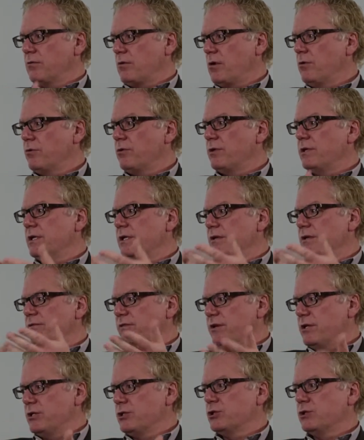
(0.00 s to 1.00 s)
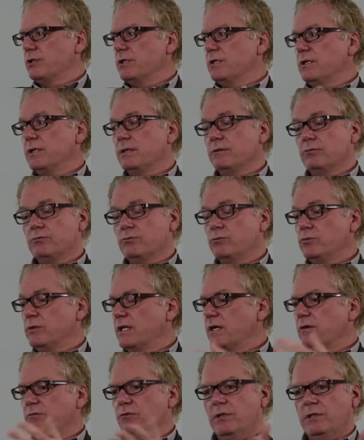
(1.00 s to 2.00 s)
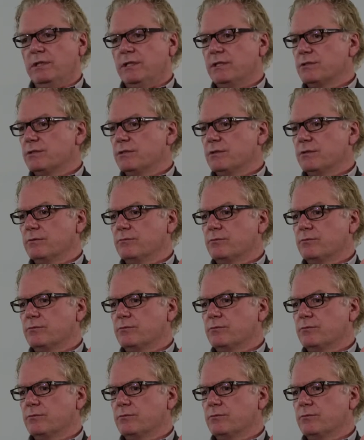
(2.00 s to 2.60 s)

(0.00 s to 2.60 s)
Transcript: growth and innovation and whatever it leads to.